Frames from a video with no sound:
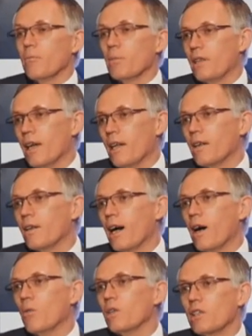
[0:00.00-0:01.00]
but then
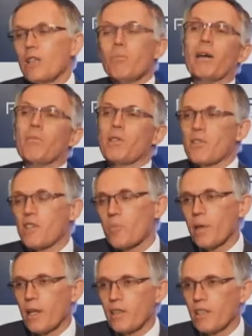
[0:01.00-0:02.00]
I will keep my business
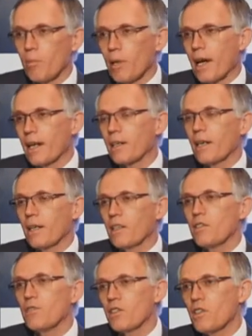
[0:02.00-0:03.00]
plan in the black, and
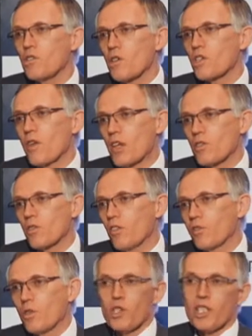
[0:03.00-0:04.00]
if it is successful,
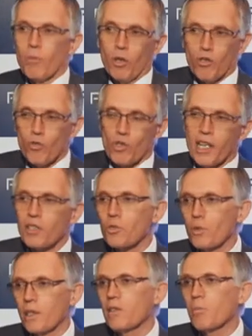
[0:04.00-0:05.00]
of course, I'm going to
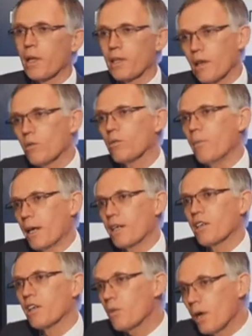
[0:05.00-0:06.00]
saturate the plant. I will make
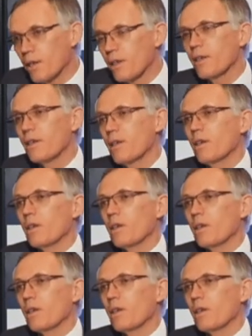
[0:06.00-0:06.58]
another one.